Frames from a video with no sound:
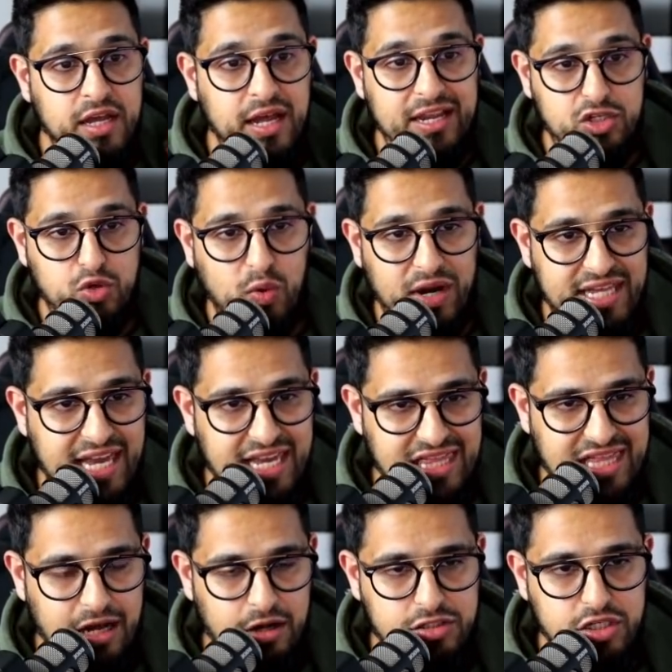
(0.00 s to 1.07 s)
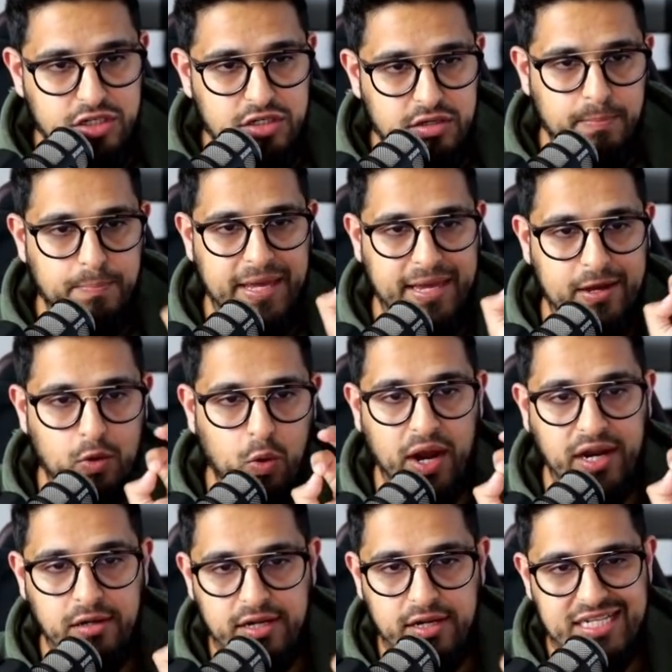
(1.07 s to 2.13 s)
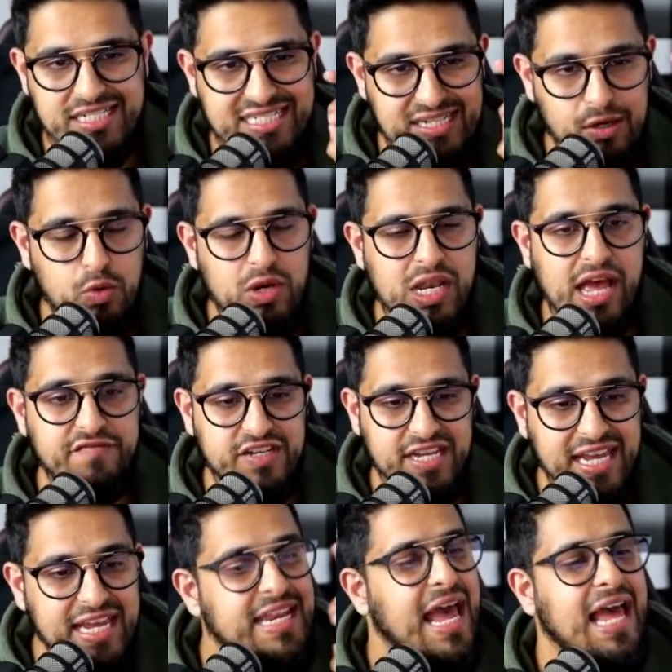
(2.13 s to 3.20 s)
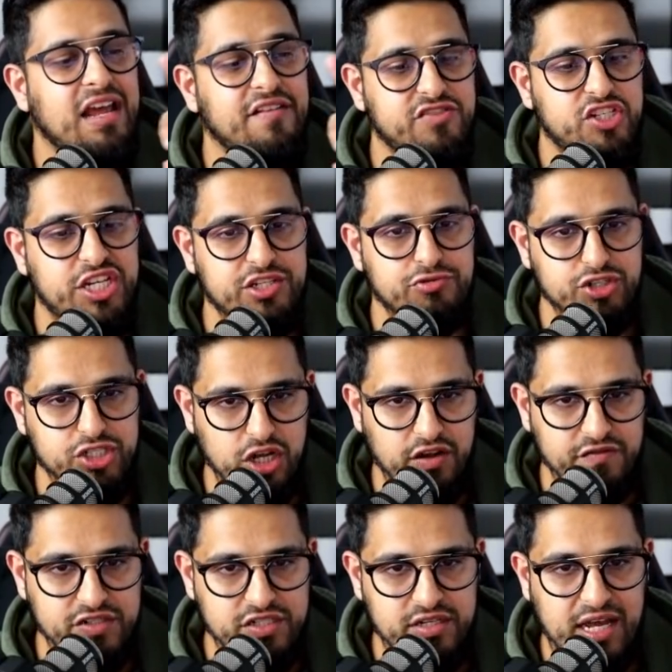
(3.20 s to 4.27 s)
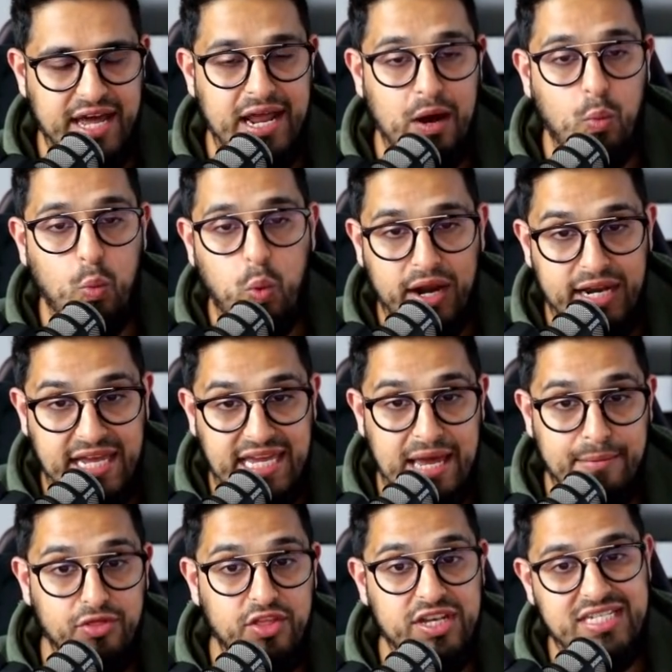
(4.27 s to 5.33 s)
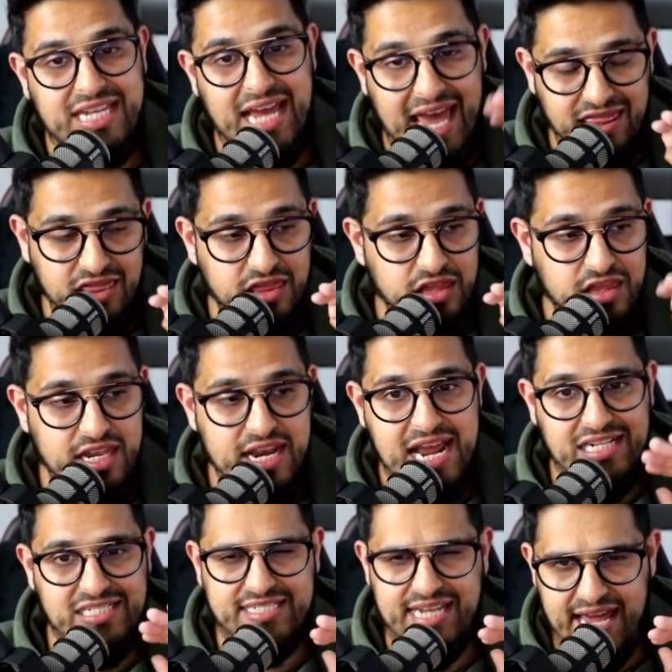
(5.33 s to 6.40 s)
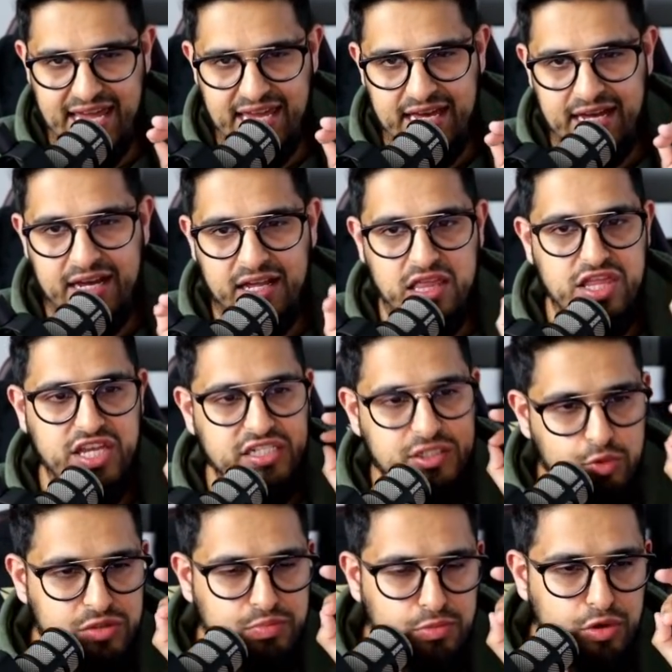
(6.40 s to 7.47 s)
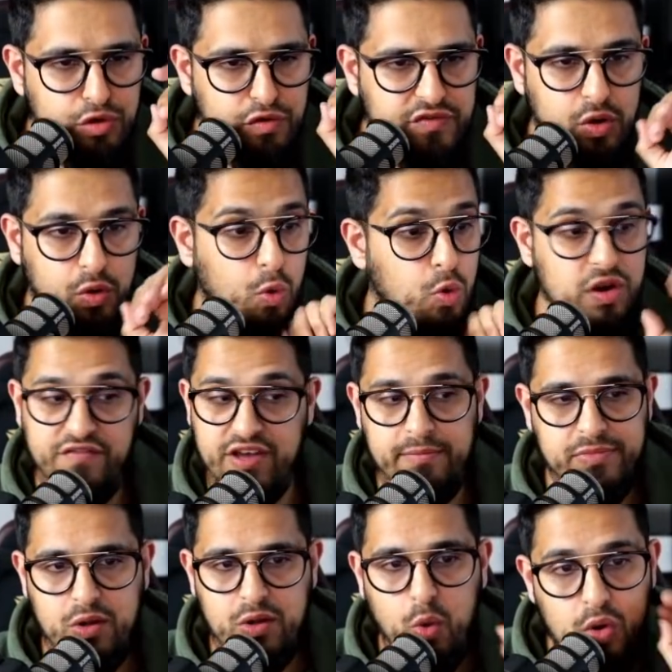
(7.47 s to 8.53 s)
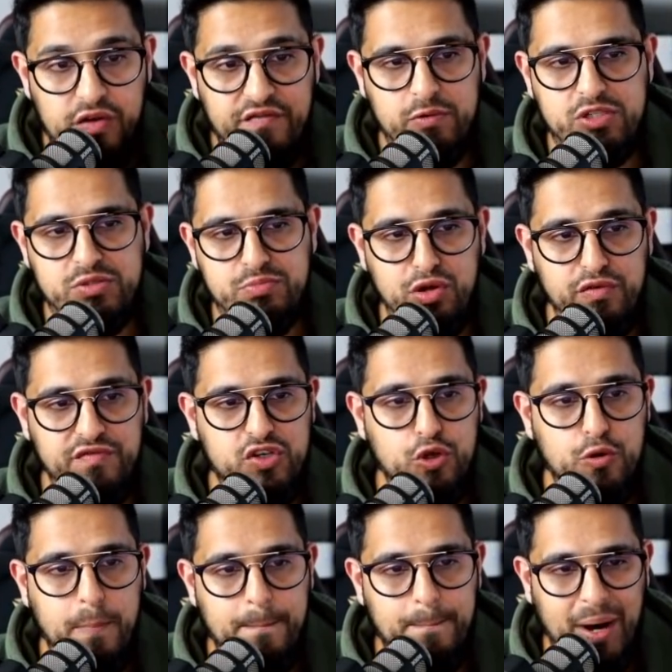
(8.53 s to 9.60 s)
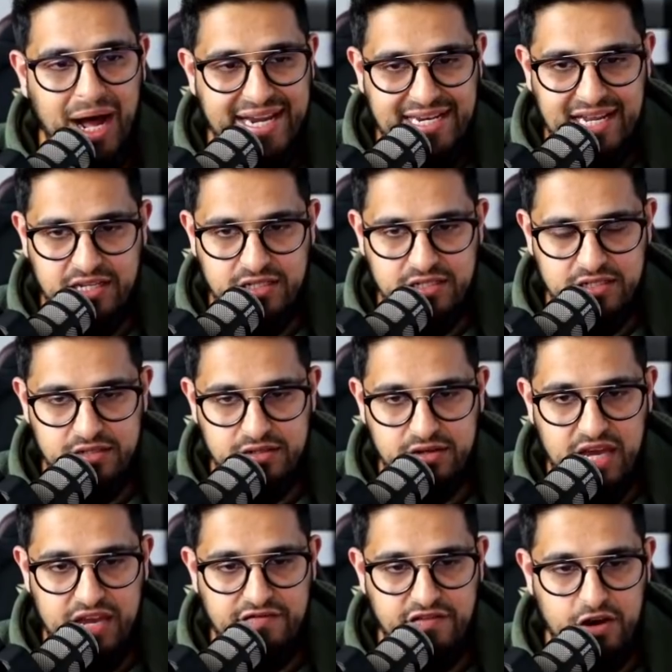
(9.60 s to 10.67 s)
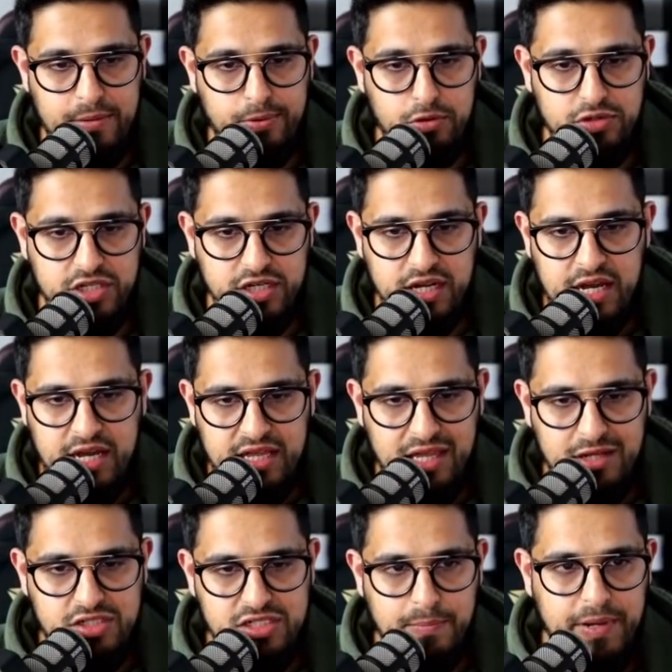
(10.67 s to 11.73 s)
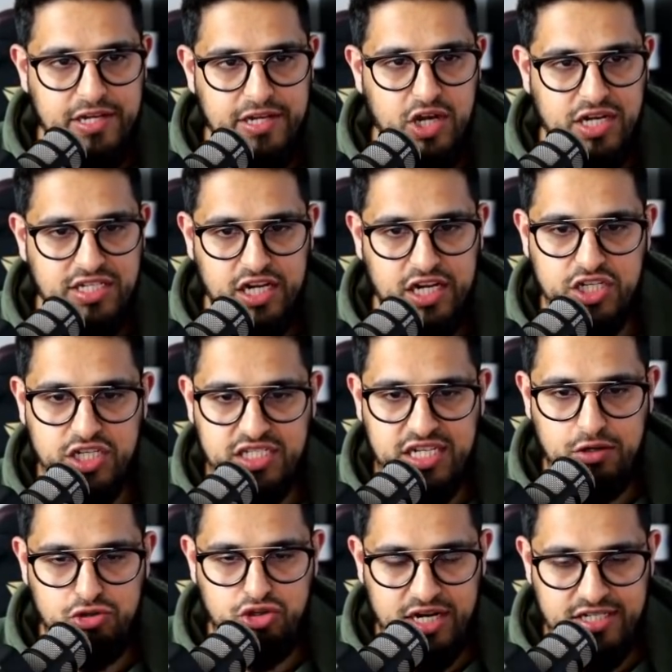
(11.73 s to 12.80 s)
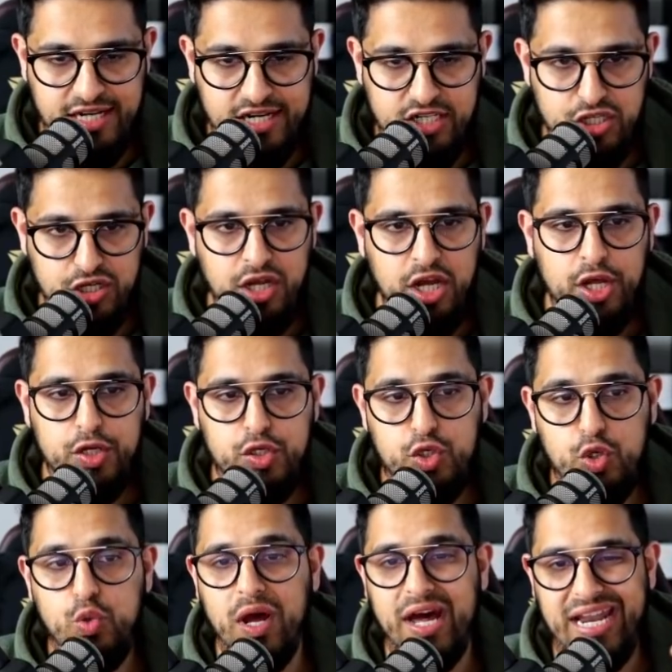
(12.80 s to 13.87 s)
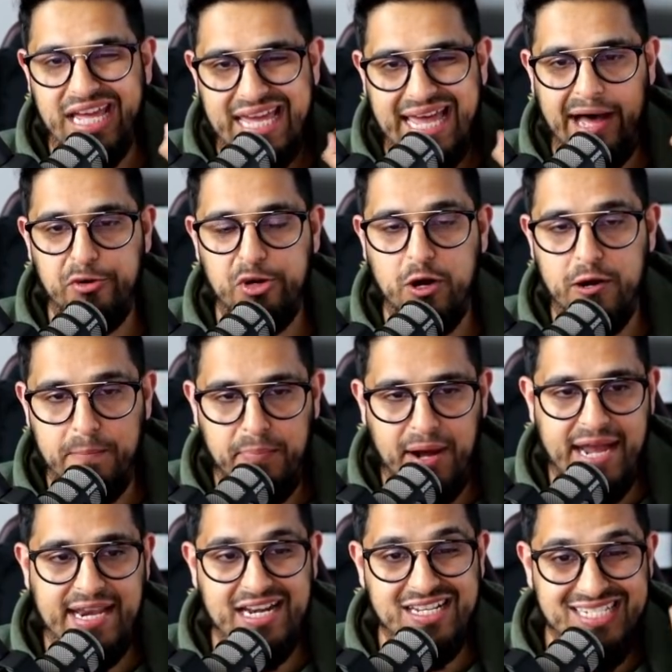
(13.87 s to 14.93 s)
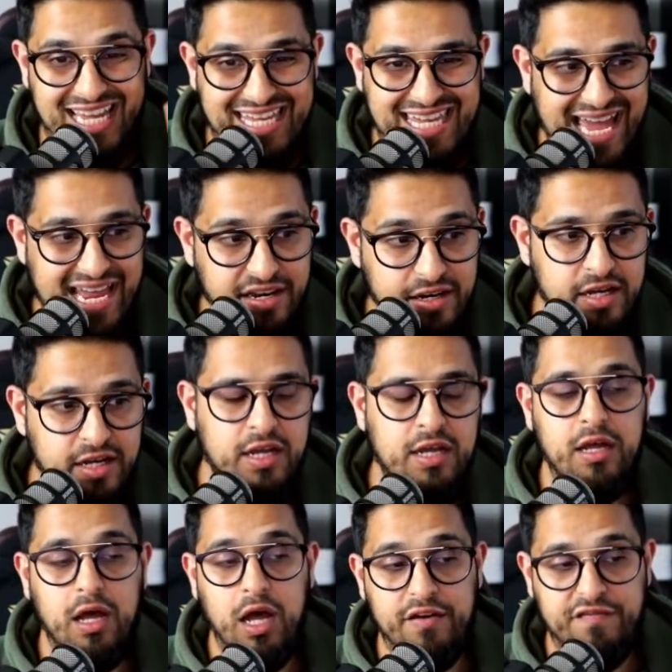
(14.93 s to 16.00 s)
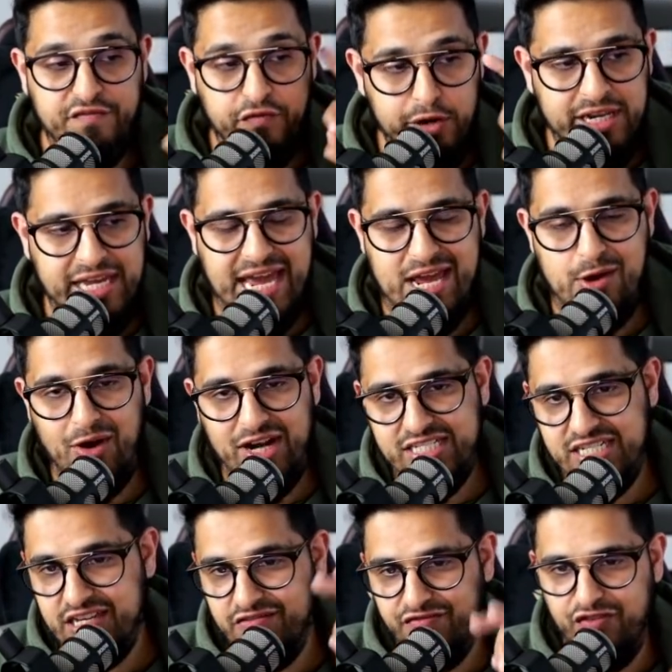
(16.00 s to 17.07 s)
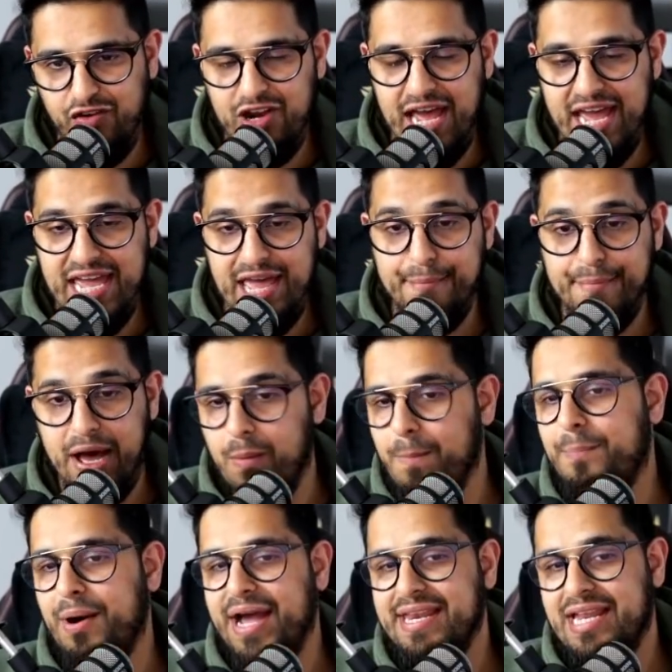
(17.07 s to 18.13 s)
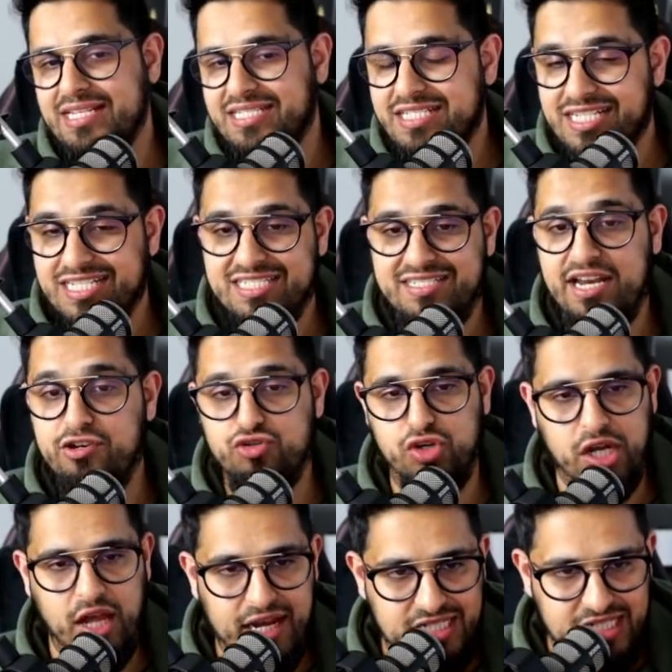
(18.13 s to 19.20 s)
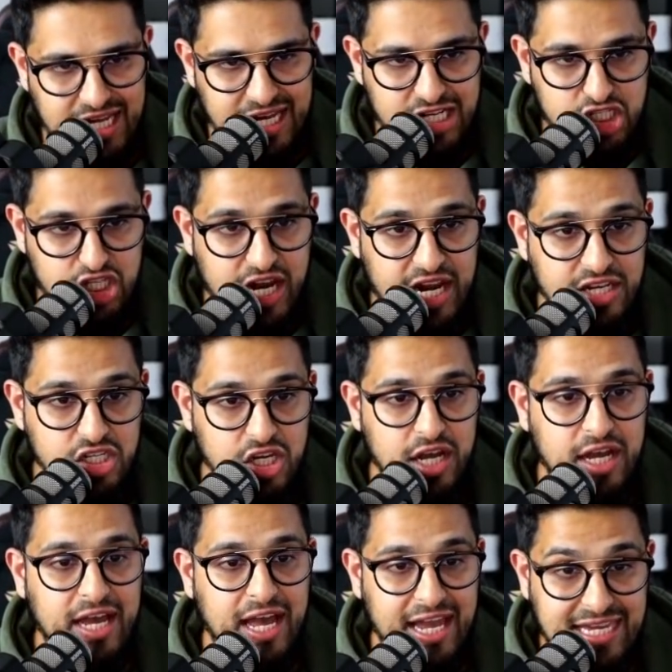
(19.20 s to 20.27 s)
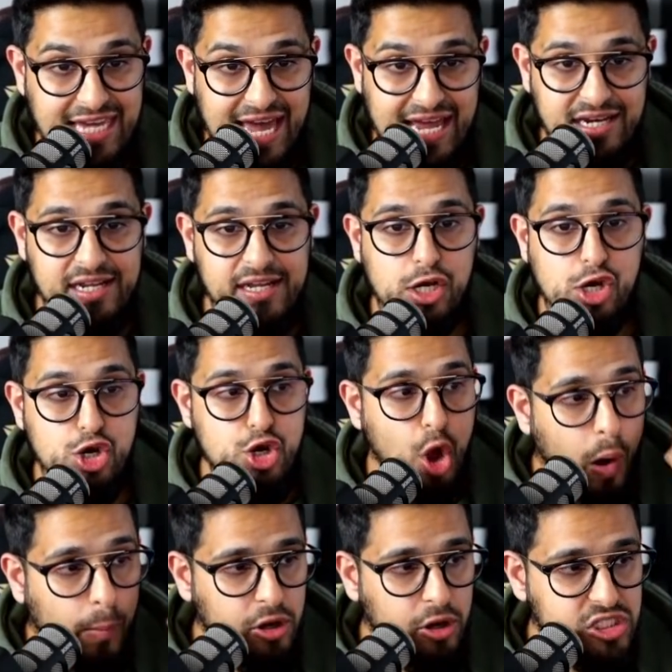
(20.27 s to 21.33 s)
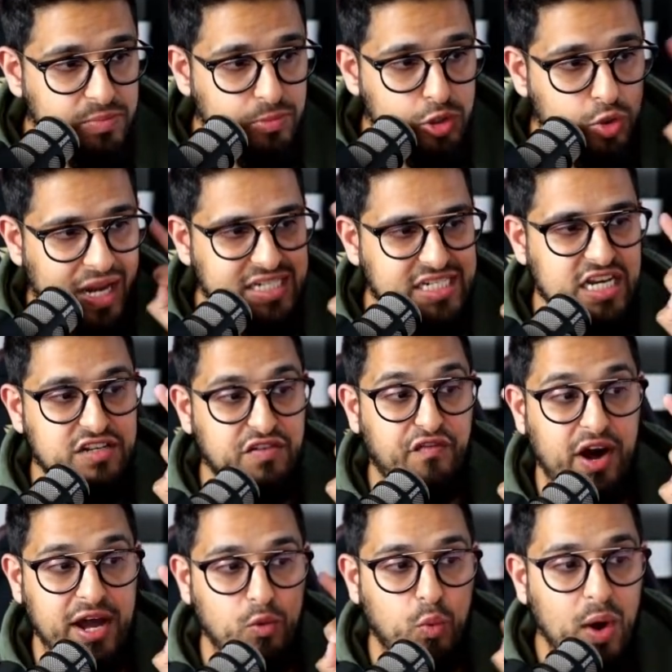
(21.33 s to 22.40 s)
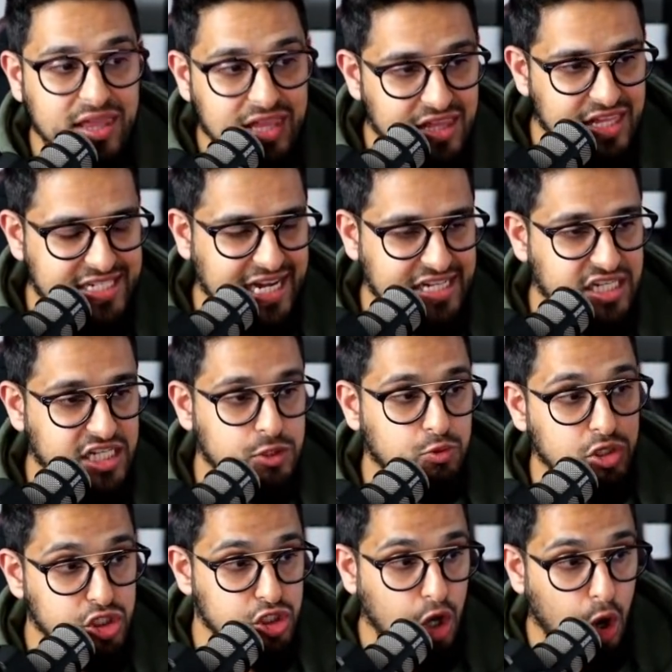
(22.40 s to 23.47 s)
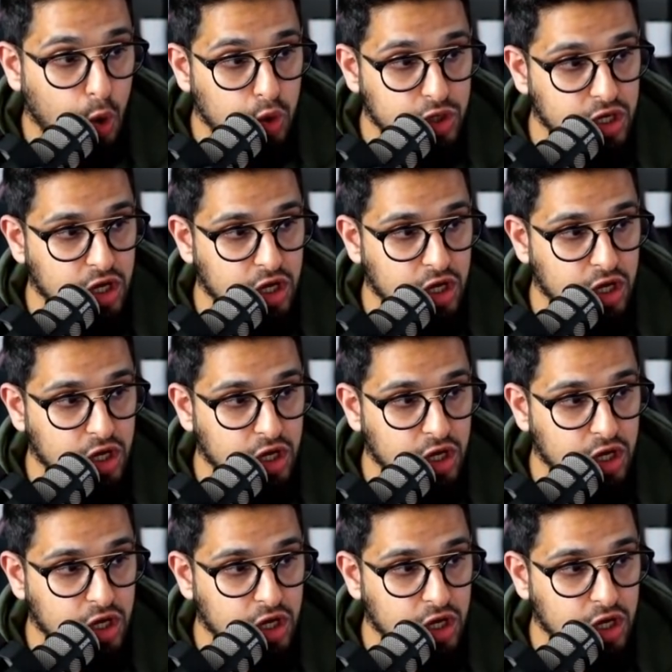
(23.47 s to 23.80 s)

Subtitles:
28,000 Bitcoin is still left in LFG's reserves. And at 1 a.m. on the 10th, the next day, this was moved, all of it was moved to Binance. Okay, very important. This is a big transaction, a single transaction to an account on Binance. Again, a full KYC, full AML. Binance is a centralized exchange. Again, not possible to identify whether these assets were sold